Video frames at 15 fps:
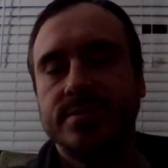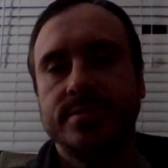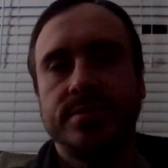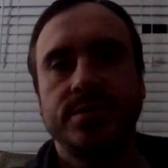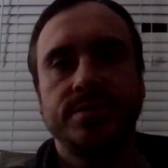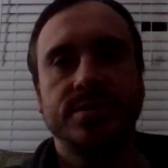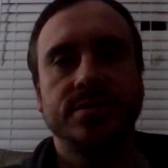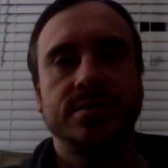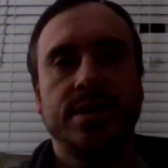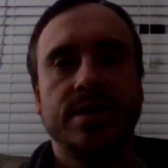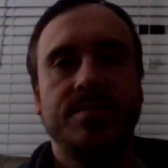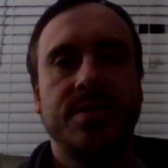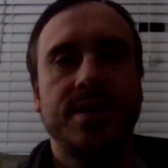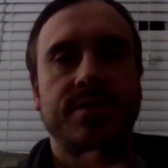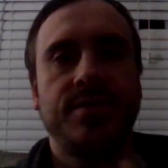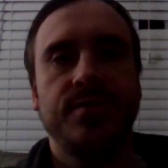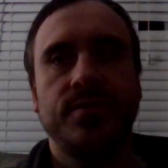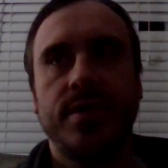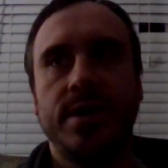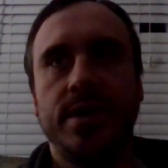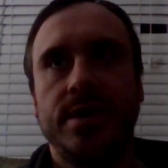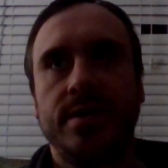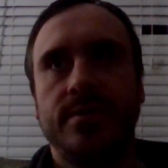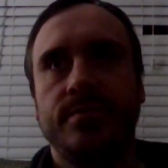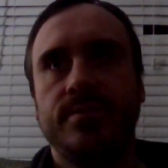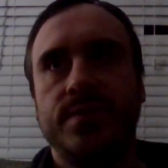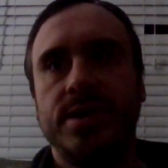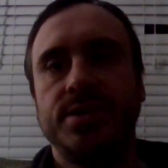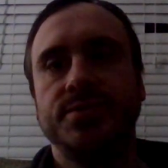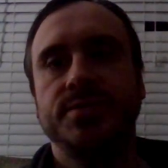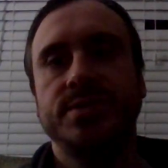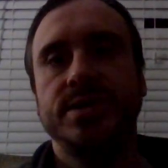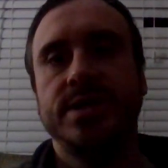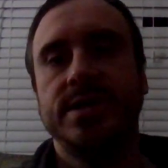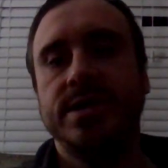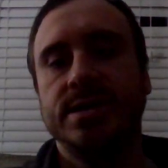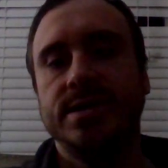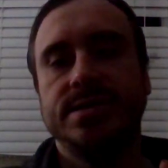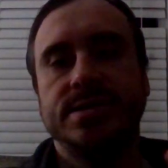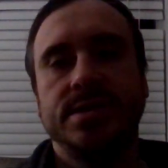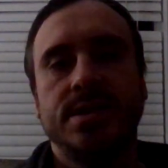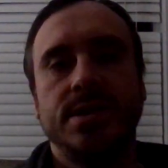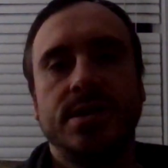Those are like my three patron deities,